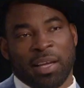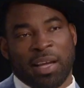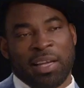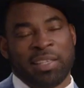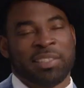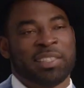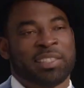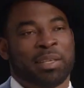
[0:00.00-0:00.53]
I
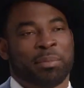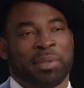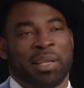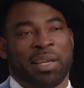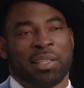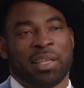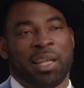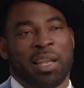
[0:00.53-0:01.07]
see something
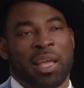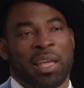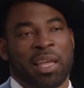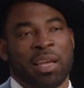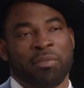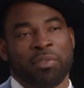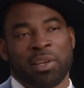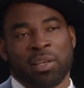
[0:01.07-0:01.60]
like that like
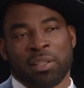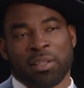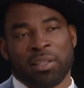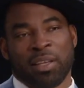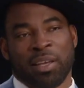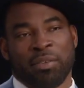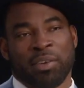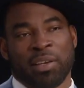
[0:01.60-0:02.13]
every
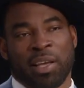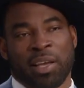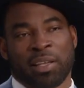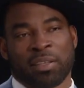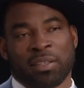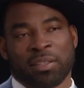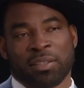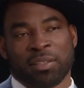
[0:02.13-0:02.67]
like
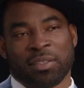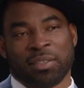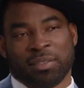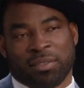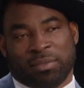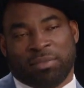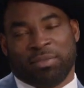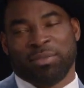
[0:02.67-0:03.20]

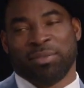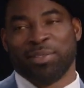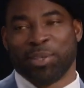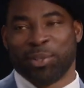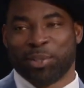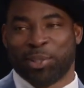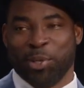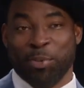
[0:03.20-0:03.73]
you know,
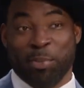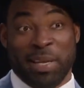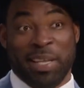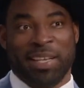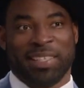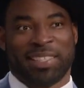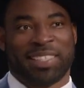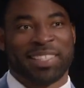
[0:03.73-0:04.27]
every 2
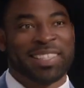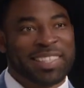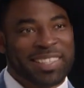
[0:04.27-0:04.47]
minutes.